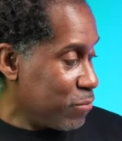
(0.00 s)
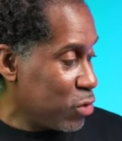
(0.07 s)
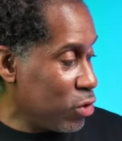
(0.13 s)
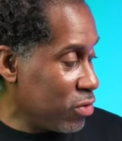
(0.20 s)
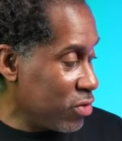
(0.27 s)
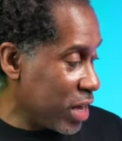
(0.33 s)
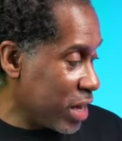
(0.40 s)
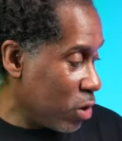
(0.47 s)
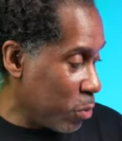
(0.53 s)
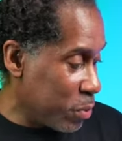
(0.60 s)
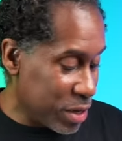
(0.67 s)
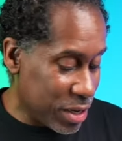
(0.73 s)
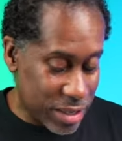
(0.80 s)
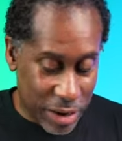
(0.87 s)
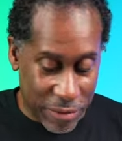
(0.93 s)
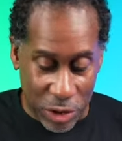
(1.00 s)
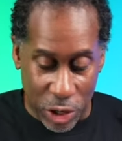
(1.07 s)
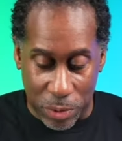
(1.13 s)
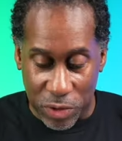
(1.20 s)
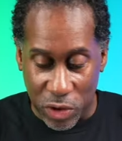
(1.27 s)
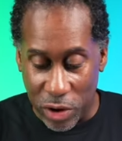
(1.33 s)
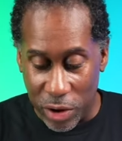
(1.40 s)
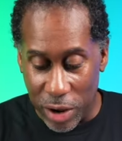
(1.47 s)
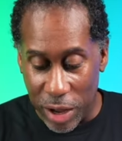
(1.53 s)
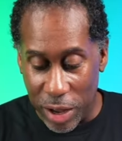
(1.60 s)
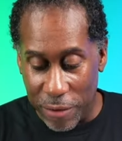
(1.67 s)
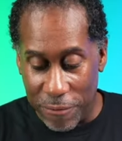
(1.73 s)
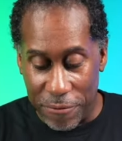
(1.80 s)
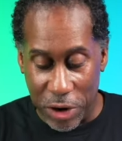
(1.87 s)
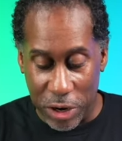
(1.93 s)
Usually I open these envelopes
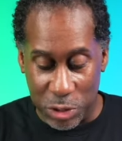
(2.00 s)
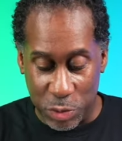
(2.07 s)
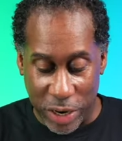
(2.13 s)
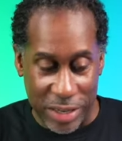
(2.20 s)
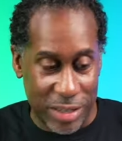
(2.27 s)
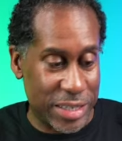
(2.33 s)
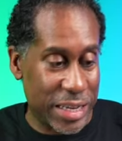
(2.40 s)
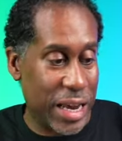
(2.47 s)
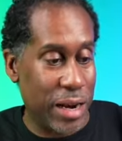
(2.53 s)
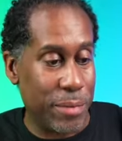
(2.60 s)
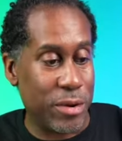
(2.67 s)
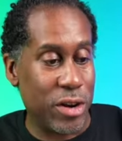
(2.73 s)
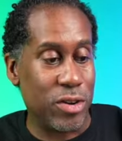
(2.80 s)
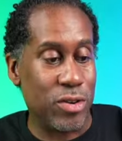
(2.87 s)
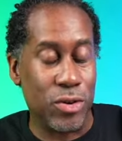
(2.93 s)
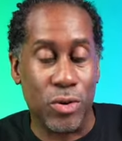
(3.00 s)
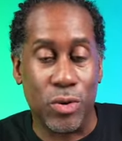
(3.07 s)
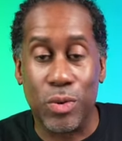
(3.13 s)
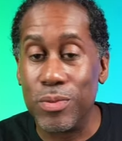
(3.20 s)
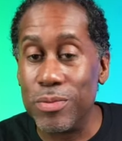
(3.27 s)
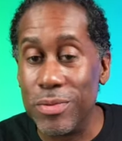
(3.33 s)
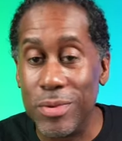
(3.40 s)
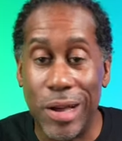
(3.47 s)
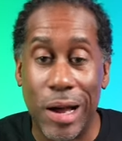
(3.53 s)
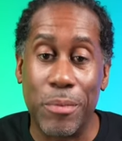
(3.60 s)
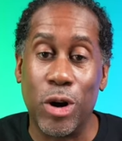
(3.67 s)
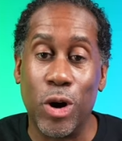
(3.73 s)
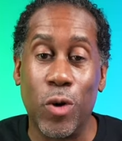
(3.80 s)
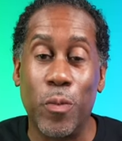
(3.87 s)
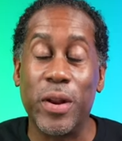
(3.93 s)
uh, first, but I decided I'm gonna do, I'm
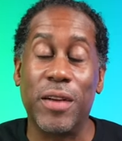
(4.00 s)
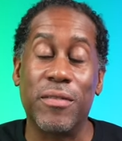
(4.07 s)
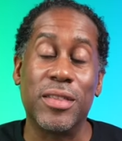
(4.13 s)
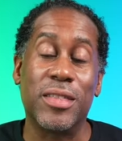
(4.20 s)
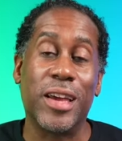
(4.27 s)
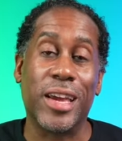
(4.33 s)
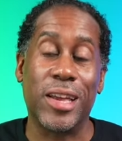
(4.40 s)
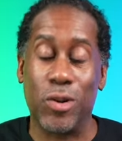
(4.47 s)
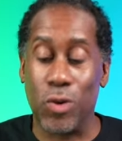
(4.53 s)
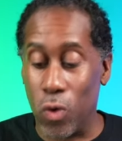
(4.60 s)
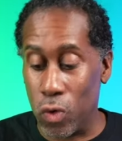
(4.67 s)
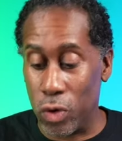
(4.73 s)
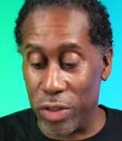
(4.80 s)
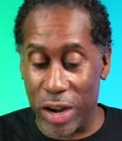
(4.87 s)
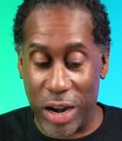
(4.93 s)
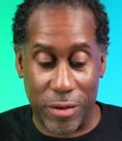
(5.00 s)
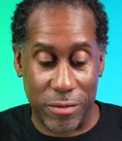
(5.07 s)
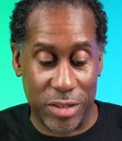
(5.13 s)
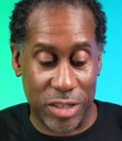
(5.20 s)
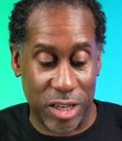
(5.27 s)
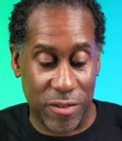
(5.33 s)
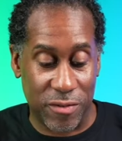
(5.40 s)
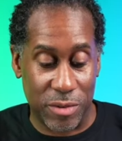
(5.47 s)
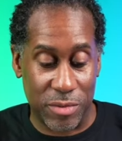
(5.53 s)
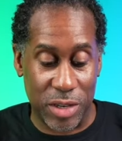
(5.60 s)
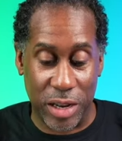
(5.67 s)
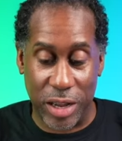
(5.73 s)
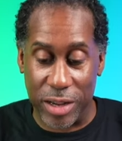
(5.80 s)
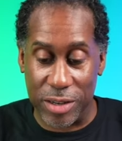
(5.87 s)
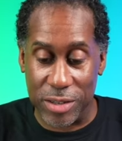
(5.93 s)
gonna open everything in order that I received them
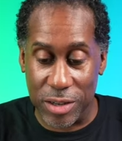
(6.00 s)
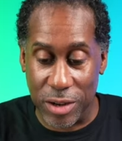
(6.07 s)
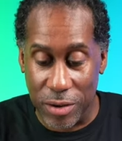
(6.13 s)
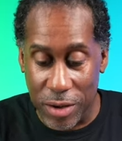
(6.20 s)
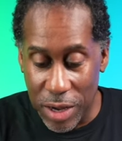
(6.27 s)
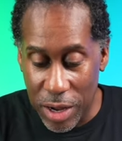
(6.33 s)
today, so.